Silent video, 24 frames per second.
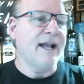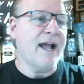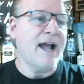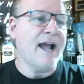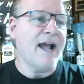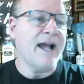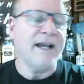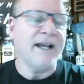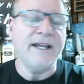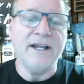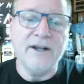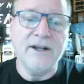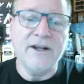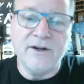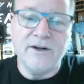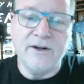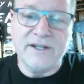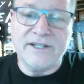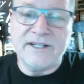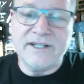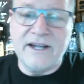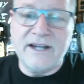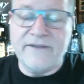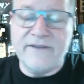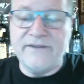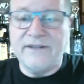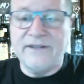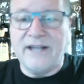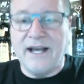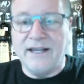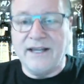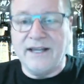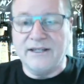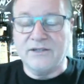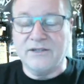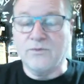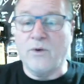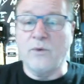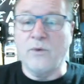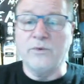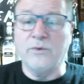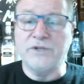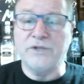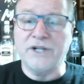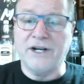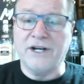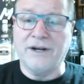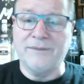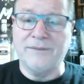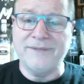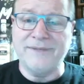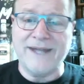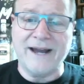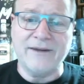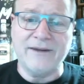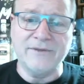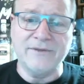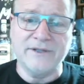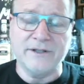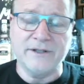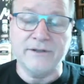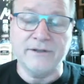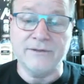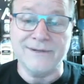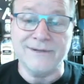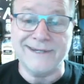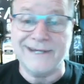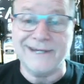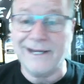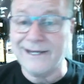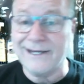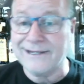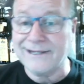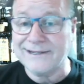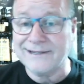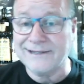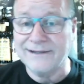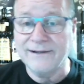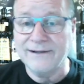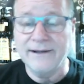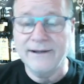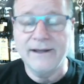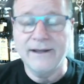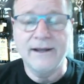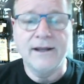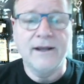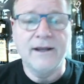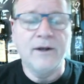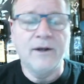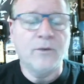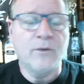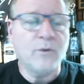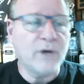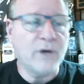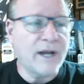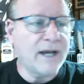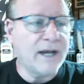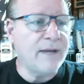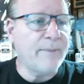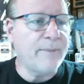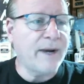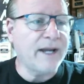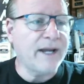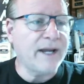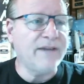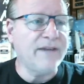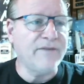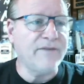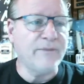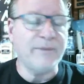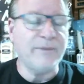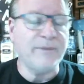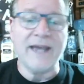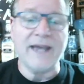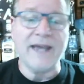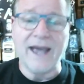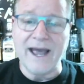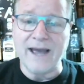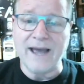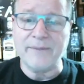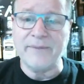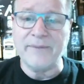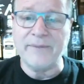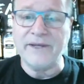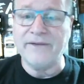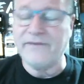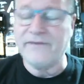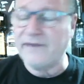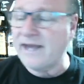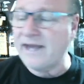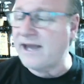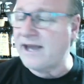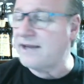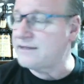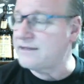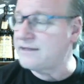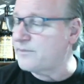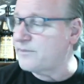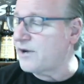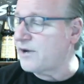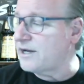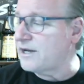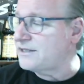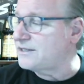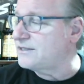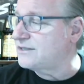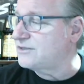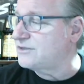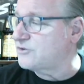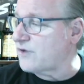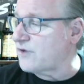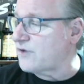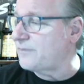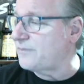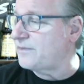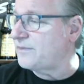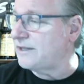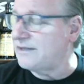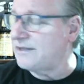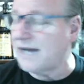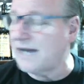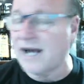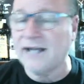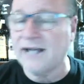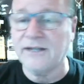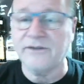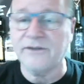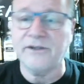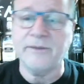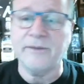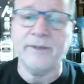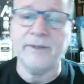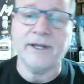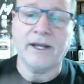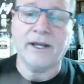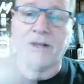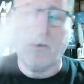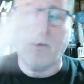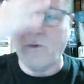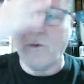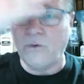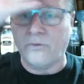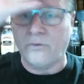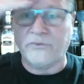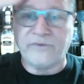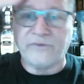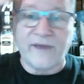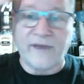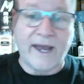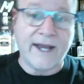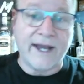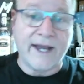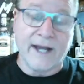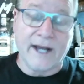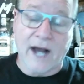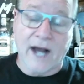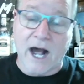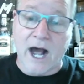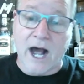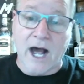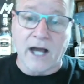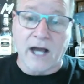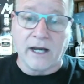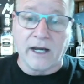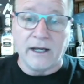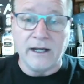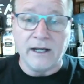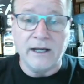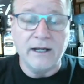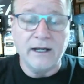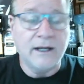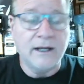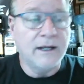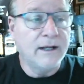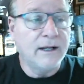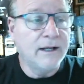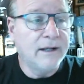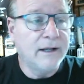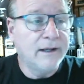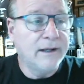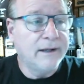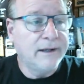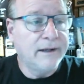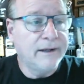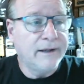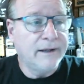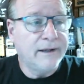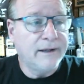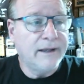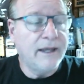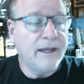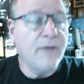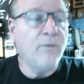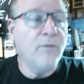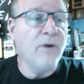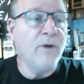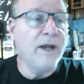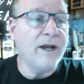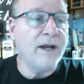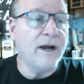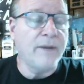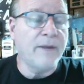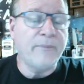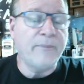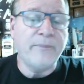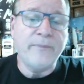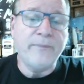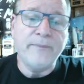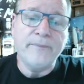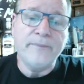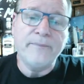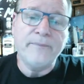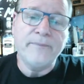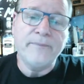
How do you go to $7? What would you come down to? $6? Would anybody even be happy if gas prices dropped $1 and you'd be like, oh, thank God? It went up,